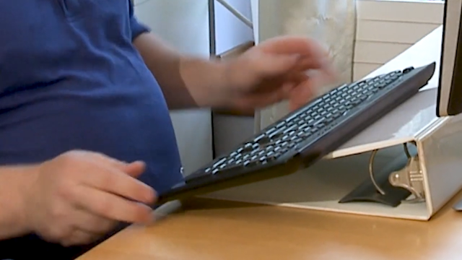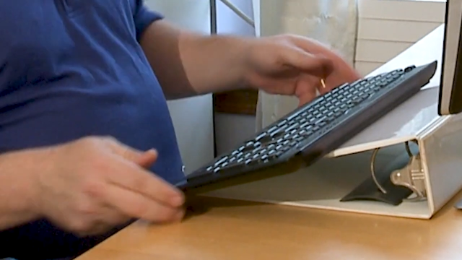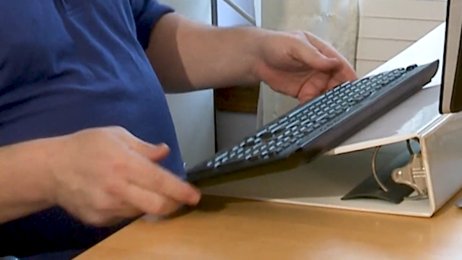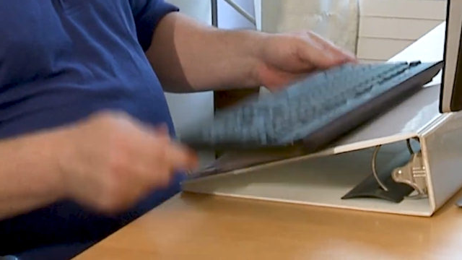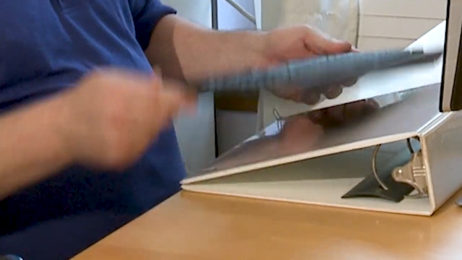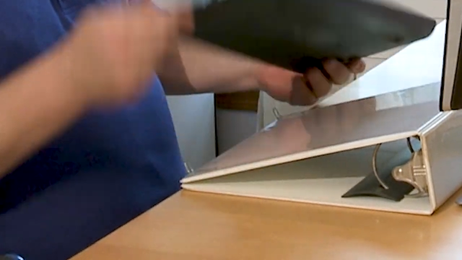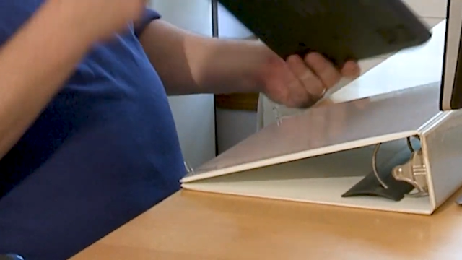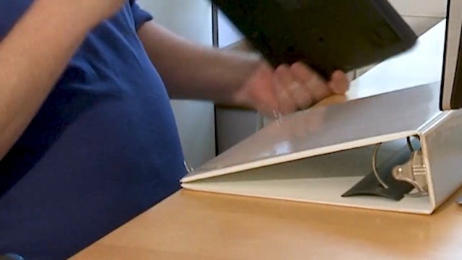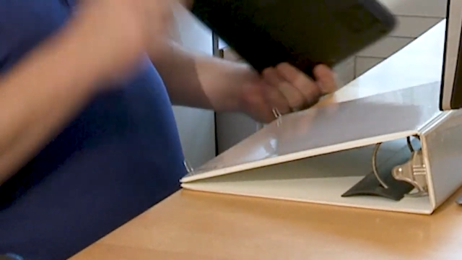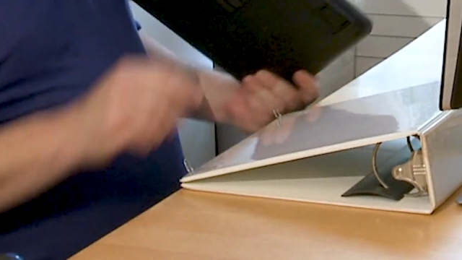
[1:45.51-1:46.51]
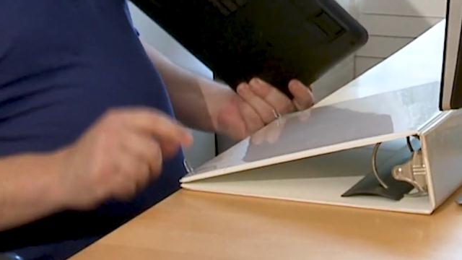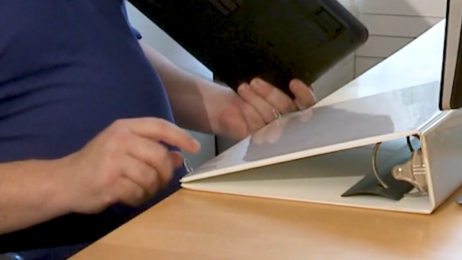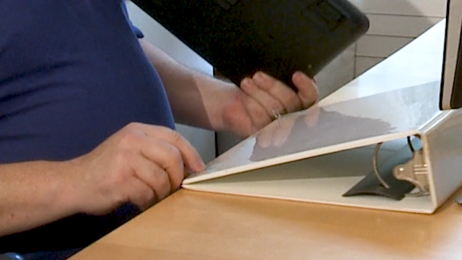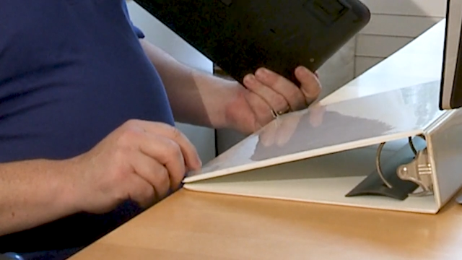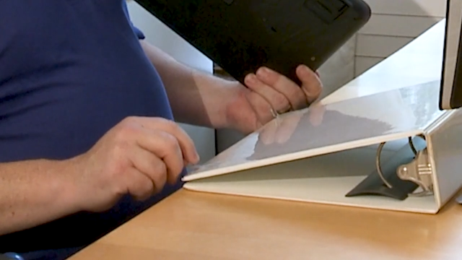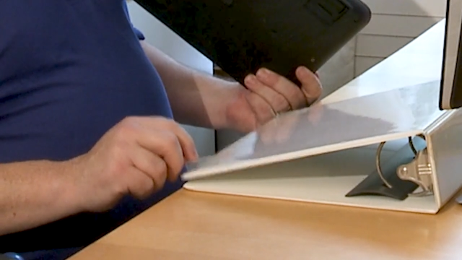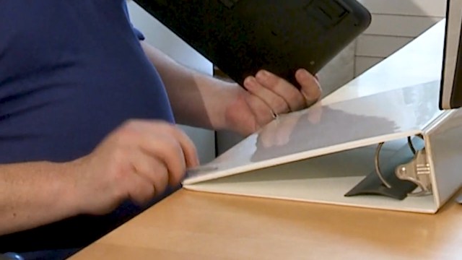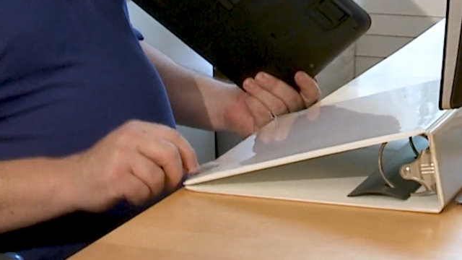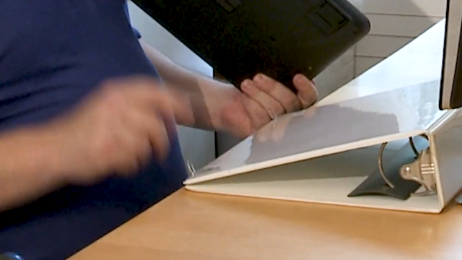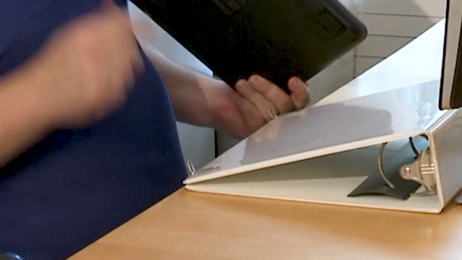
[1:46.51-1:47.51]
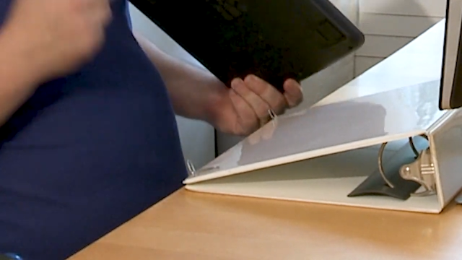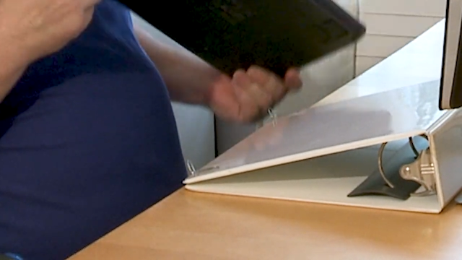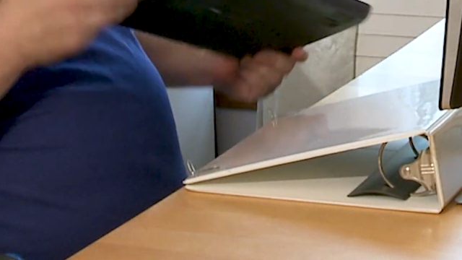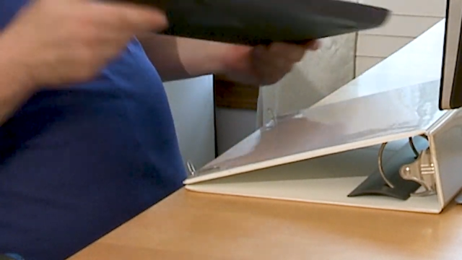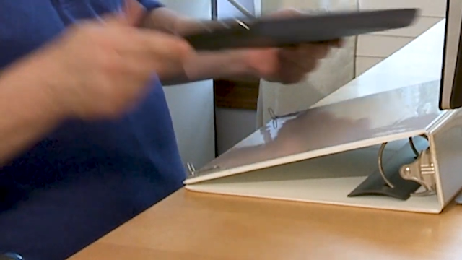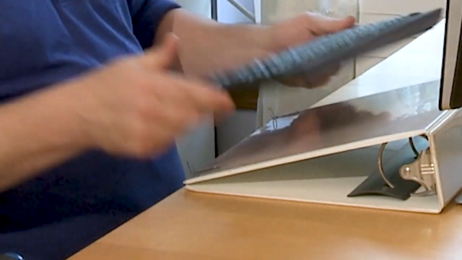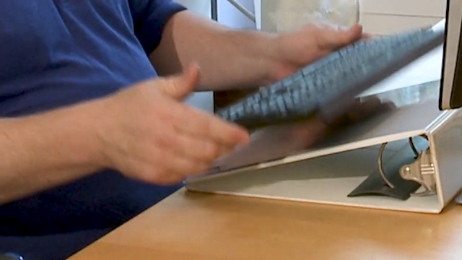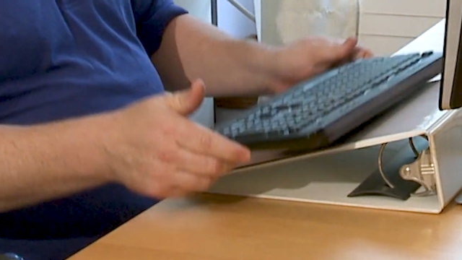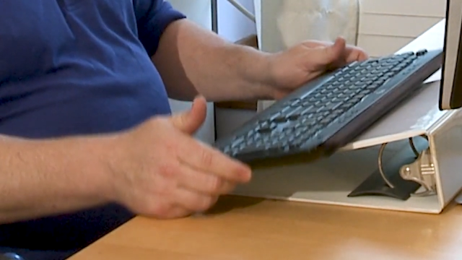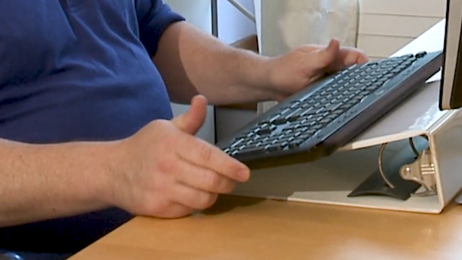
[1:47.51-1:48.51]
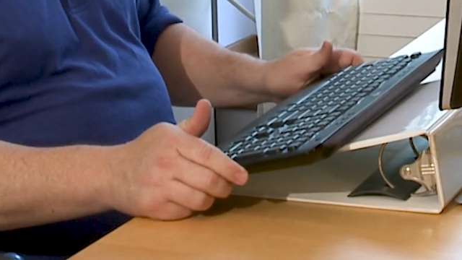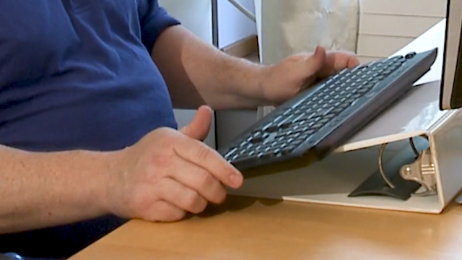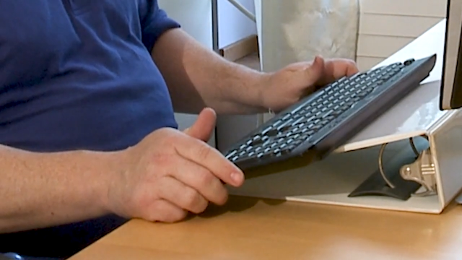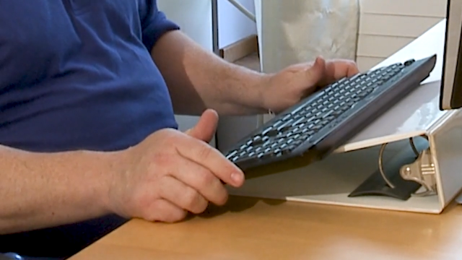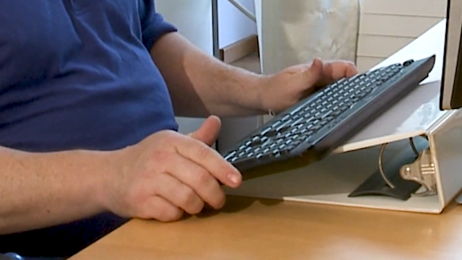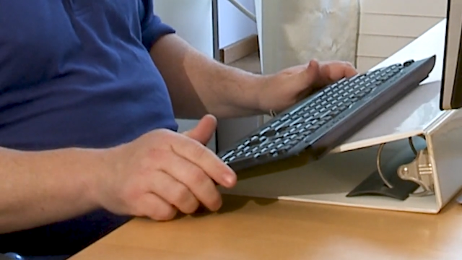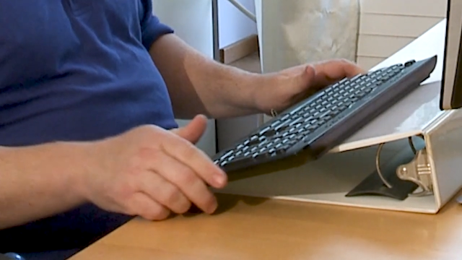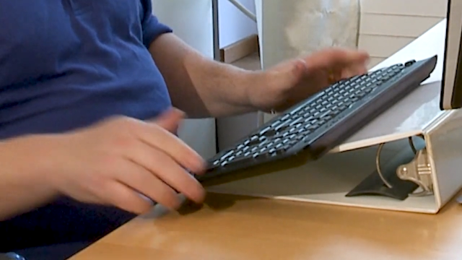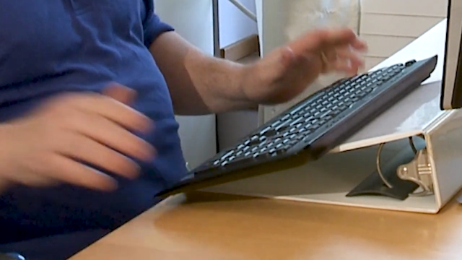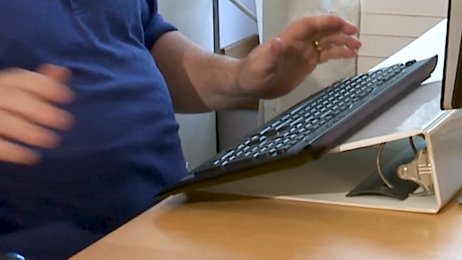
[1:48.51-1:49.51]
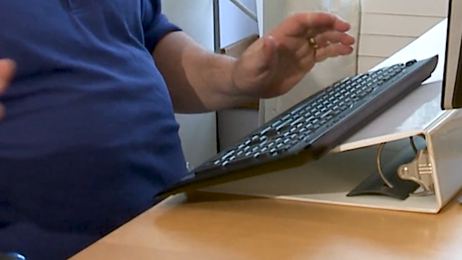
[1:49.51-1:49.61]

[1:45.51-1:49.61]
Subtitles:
[unreadable: no face in view]